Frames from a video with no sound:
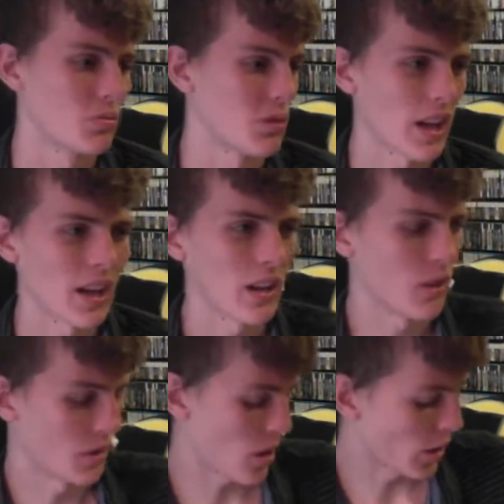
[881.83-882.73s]
Kind
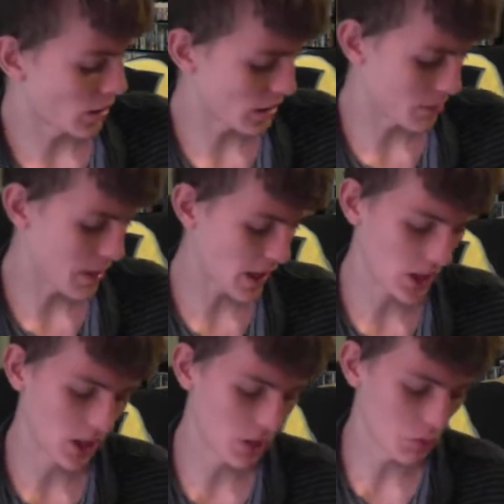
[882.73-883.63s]
of harkens back
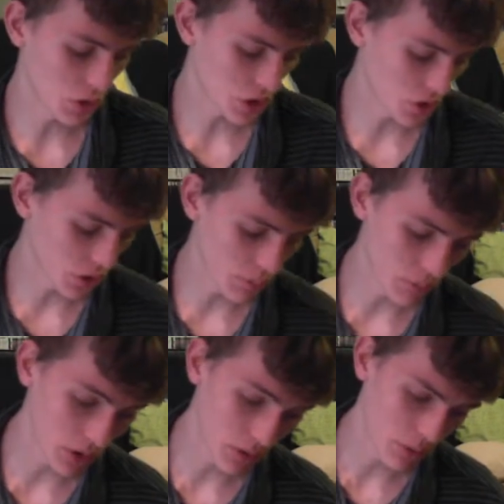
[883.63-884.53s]
to the original
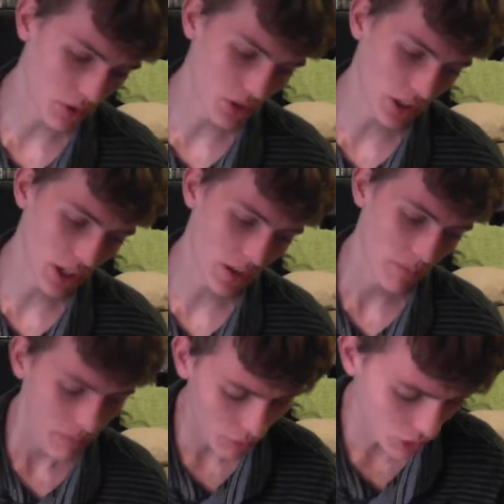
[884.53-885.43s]
Prince of Persia
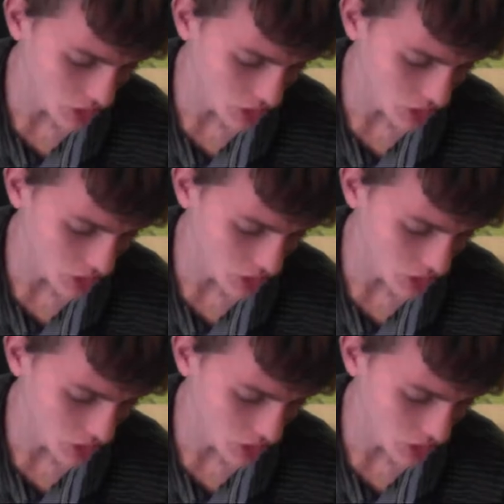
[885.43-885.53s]
game, which